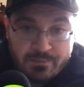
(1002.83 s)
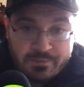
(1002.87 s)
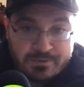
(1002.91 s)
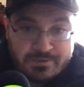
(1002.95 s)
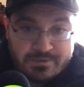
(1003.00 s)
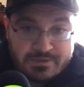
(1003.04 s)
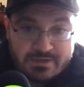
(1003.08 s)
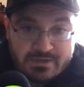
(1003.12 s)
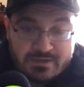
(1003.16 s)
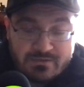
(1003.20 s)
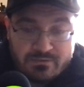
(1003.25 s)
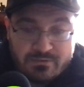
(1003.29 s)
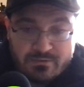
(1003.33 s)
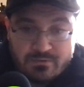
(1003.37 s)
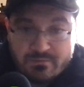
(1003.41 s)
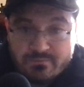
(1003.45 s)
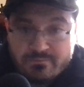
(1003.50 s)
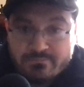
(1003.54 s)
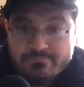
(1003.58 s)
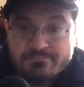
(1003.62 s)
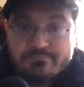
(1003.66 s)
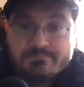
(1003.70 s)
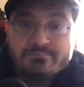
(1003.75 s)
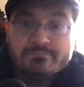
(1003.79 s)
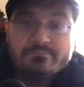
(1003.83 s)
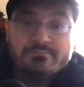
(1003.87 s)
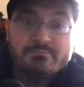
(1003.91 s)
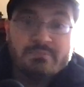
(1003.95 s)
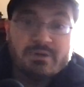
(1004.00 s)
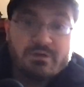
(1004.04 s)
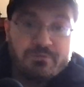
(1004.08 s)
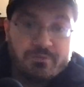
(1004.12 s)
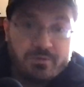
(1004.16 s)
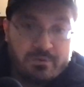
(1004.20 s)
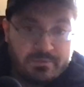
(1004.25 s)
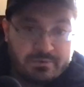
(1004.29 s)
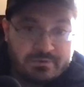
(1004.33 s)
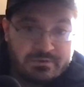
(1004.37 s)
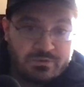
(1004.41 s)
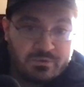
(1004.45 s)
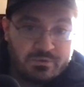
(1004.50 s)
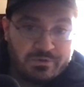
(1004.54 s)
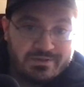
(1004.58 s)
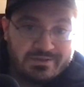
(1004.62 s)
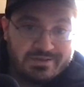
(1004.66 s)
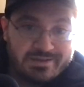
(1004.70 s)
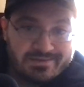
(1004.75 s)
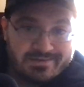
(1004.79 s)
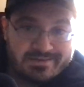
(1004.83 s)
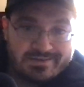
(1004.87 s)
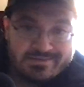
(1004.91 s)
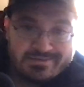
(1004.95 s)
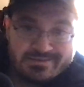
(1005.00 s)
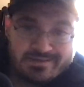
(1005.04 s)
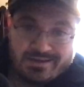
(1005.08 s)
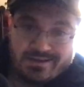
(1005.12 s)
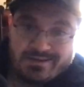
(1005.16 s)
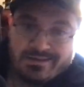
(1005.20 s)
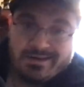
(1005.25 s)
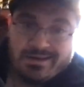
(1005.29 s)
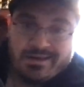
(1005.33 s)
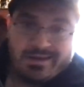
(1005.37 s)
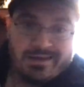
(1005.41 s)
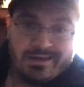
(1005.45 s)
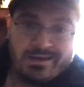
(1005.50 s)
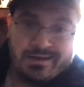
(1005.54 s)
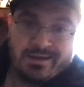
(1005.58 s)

particular, McFarlane Toys, as I said,